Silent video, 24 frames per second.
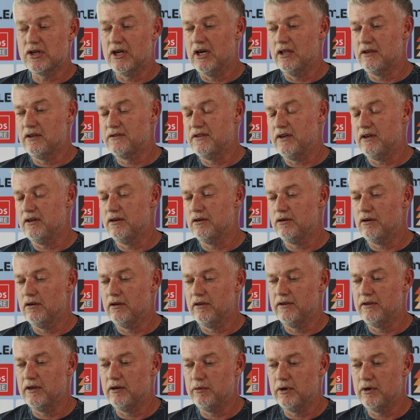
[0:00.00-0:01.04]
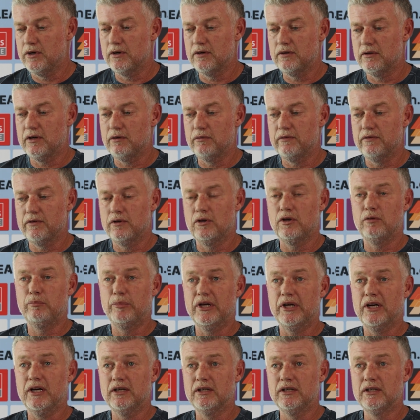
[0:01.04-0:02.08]
The second goal, I think we could have dealt with a lot
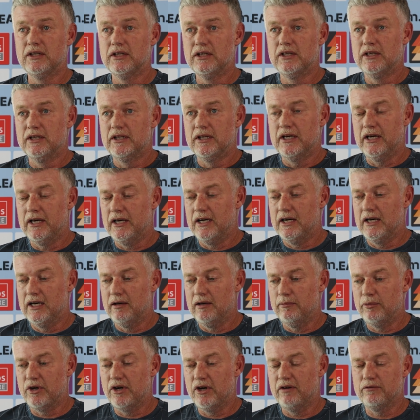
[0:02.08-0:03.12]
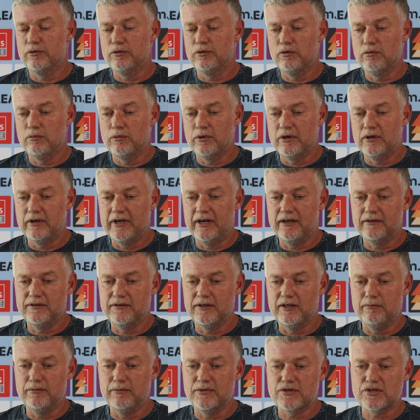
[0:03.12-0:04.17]
better. But overall, well, our
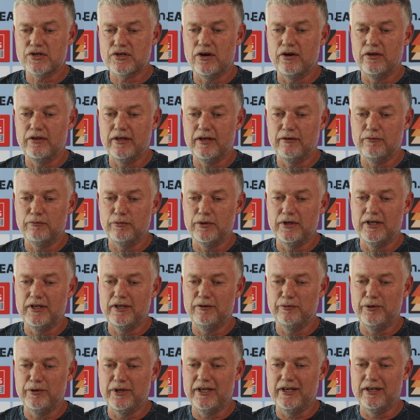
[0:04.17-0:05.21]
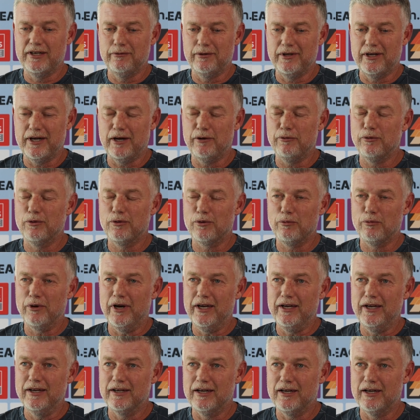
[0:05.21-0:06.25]
team has shown that we go all the
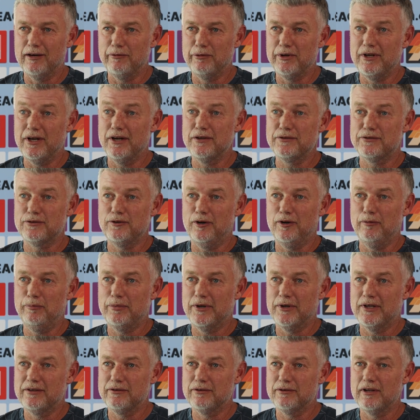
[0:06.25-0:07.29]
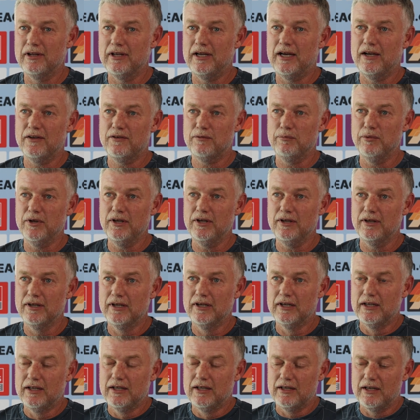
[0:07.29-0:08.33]
way. We don't stop until the last minute,
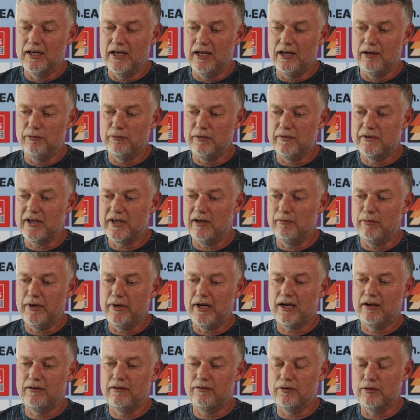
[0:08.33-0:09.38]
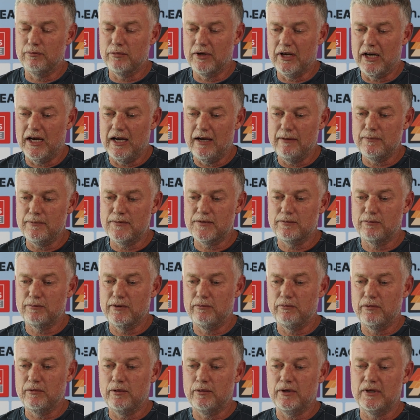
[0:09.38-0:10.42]
and we've come back from games
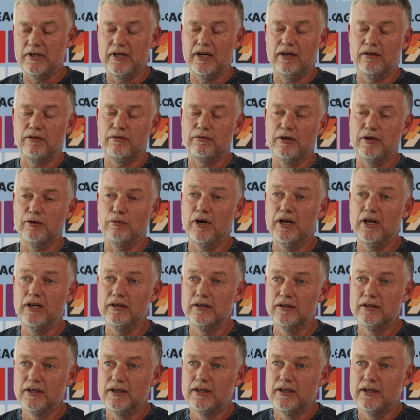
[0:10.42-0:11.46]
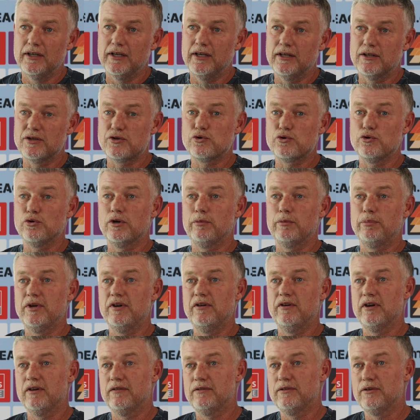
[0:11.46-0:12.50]
when we were down 3-1 in a shorter
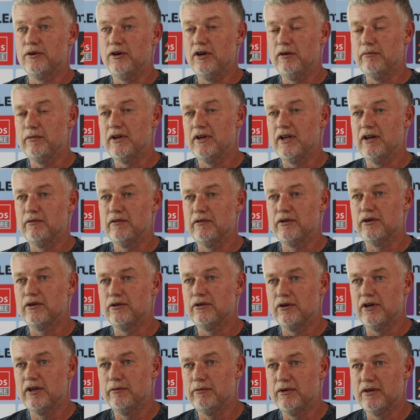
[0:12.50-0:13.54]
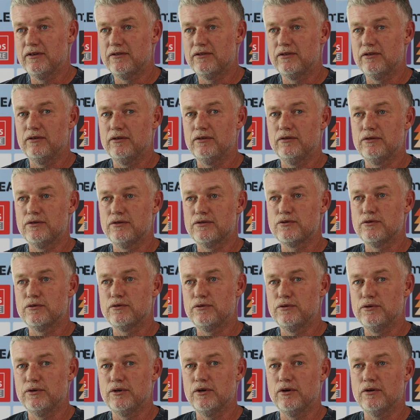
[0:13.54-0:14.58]
period of time, and now we've got 90 minutes to score
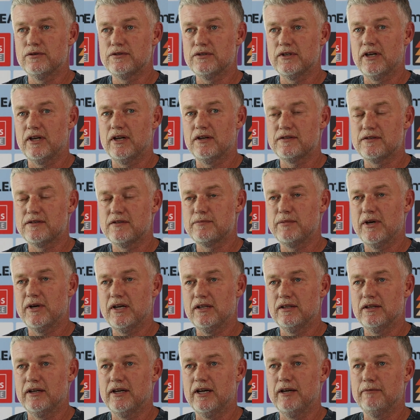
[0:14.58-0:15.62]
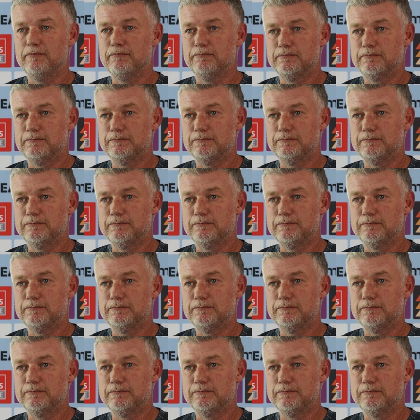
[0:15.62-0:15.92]
2 goals to get ourselves back in the game.